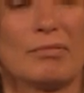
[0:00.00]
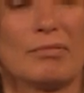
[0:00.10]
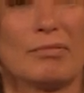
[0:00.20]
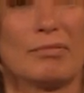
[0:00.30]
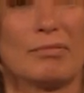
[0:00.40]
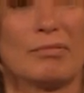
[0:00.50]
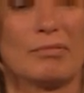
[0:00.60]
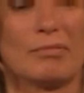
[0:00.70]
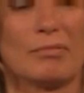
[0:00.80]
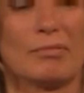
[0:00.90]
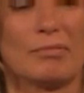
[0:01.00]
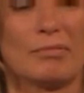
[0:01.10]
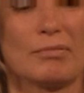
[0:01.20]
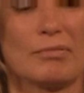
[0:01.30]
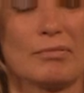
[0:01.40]

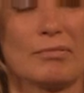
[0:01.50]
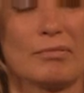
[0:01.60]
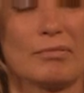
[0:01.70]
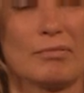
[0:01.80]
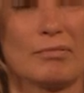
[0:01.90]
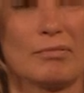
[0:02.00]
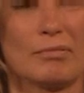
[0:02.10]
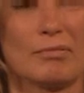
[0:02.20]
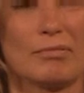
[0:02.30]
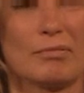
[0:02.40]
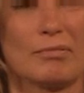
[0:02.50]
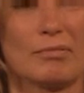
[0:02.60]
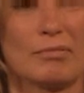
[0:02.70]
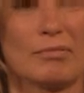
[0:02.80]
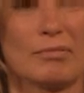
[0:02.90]

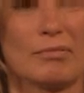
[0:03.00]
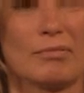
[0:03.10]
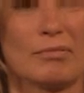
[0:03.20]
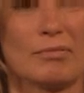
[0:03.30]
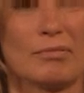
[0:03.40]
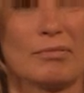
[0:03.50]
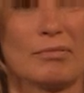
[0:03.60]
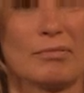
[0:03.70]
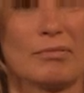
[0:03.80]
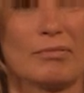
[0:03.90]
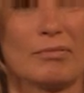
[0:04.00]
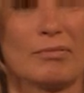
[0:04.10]
(not speaking)